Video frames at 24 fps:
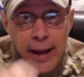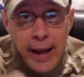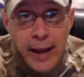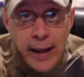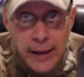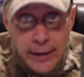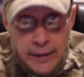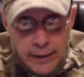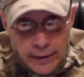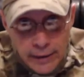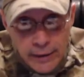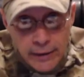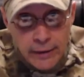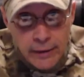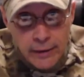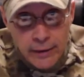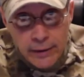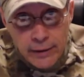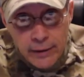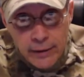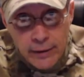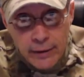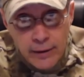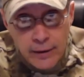
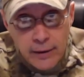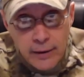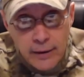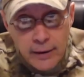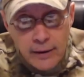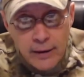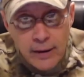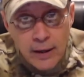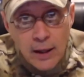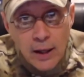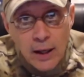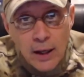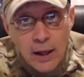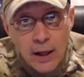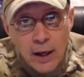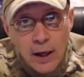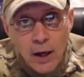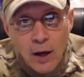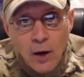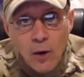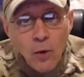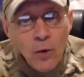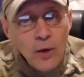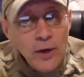naked,
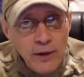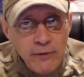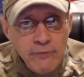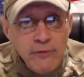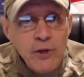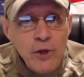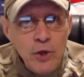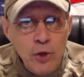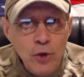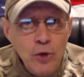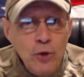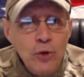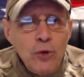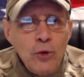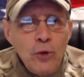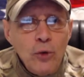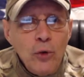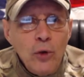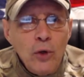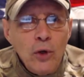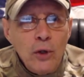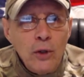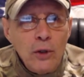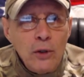whatever you
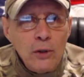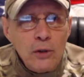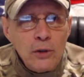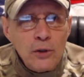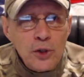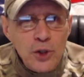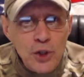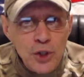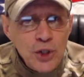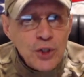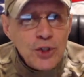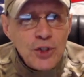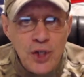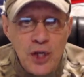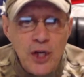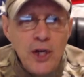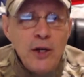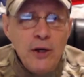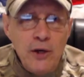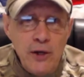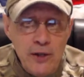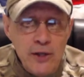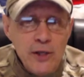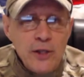do,
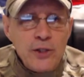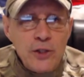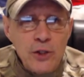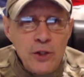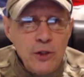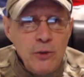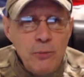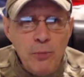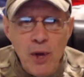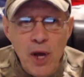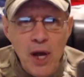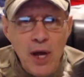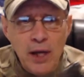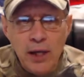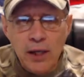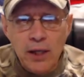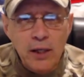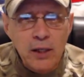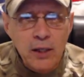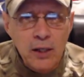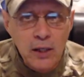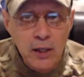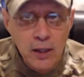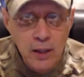just carry this in your
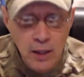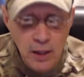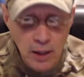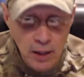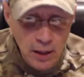pocket.